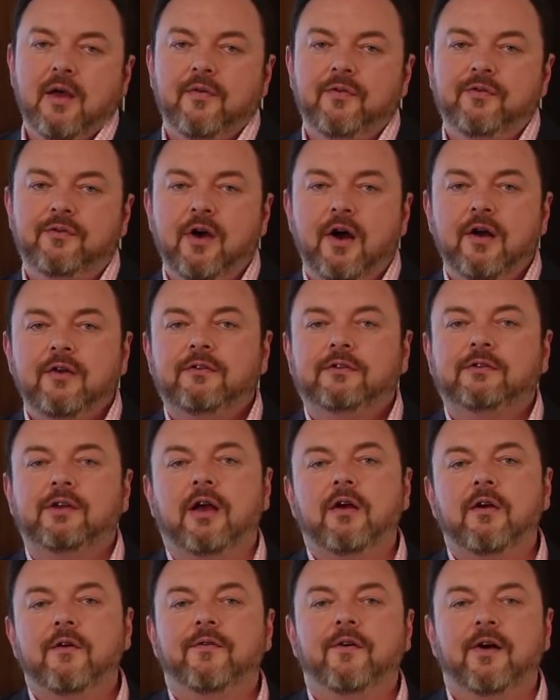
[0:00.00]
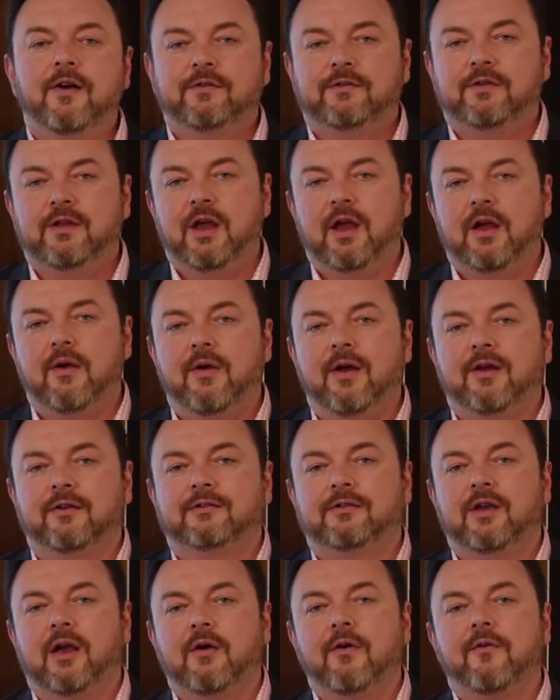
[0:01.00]
Don't sacrifice the area,
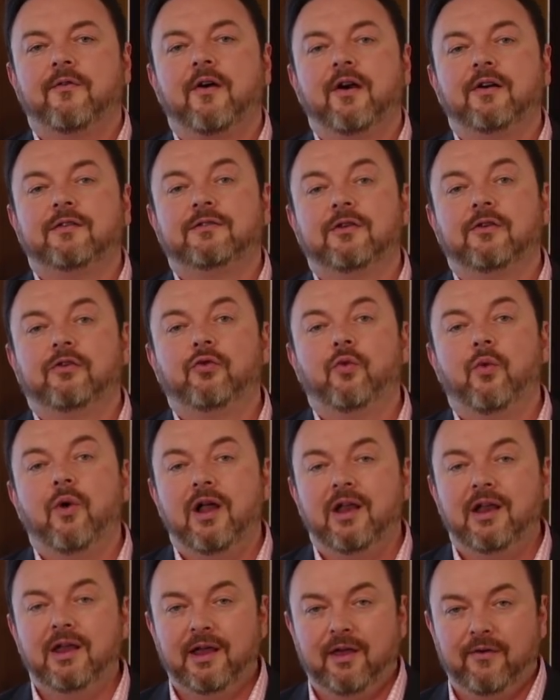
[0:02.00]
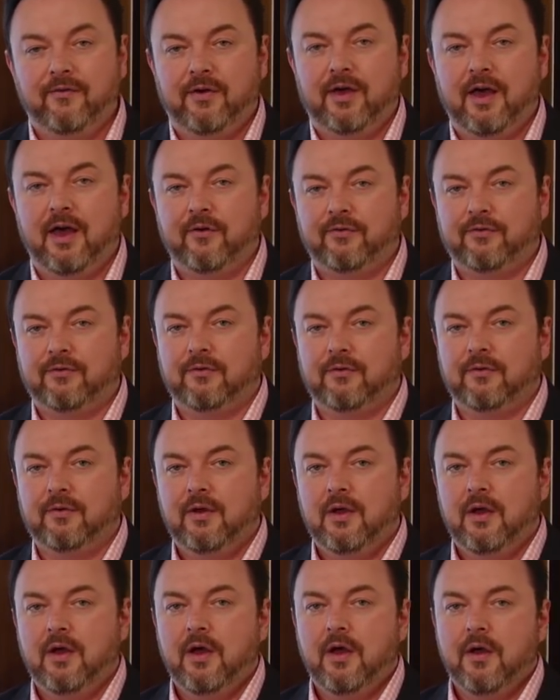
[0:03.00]
sacrifice the dwelling if you have to.
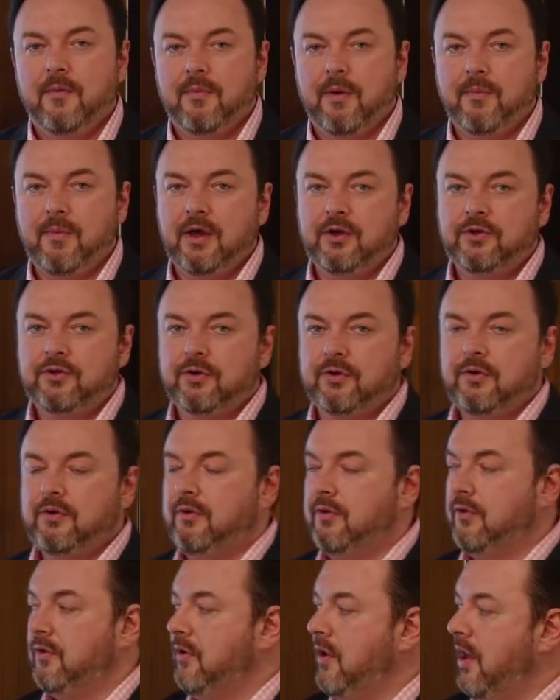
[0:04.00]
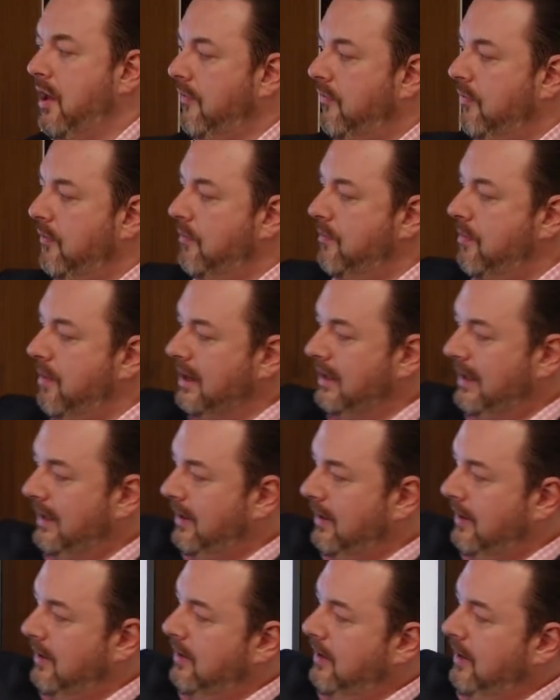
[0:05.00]
But make sure you have
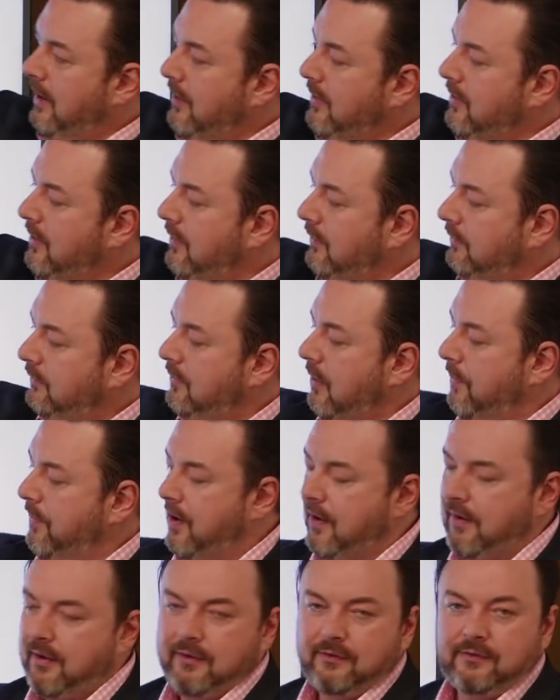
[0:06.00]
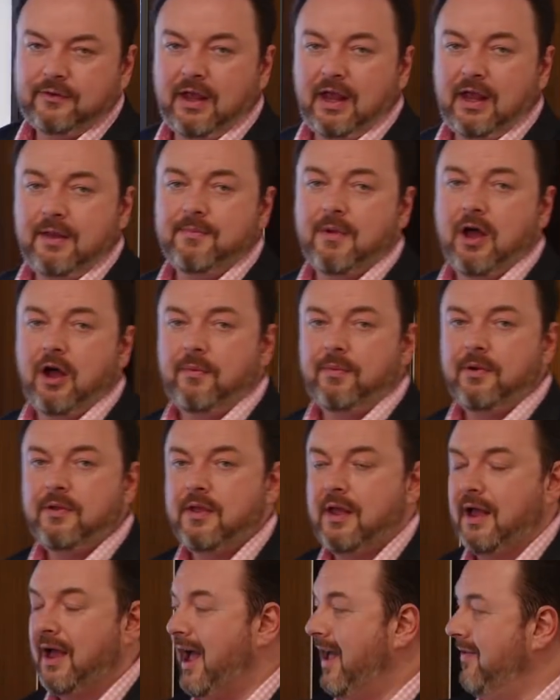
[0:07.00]
money in these top areas in
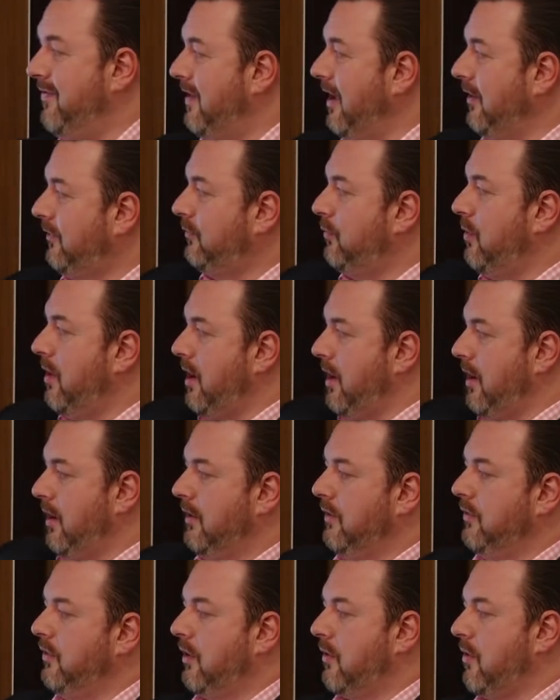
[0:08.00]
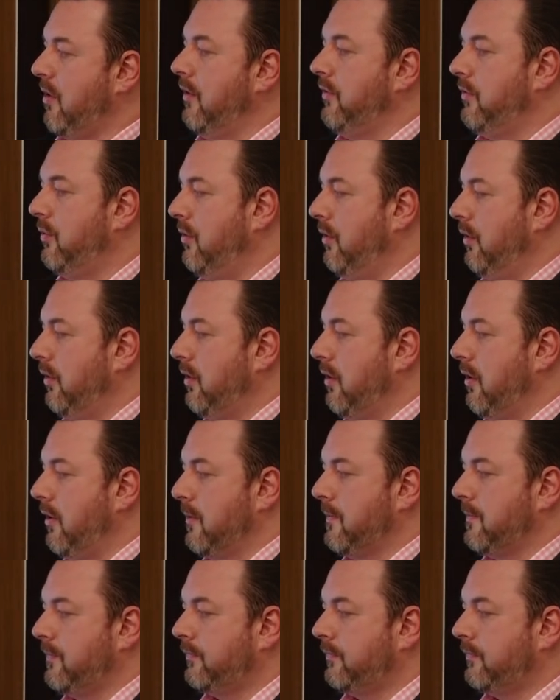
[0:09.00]
Melbourne, and that's where the growth will occur.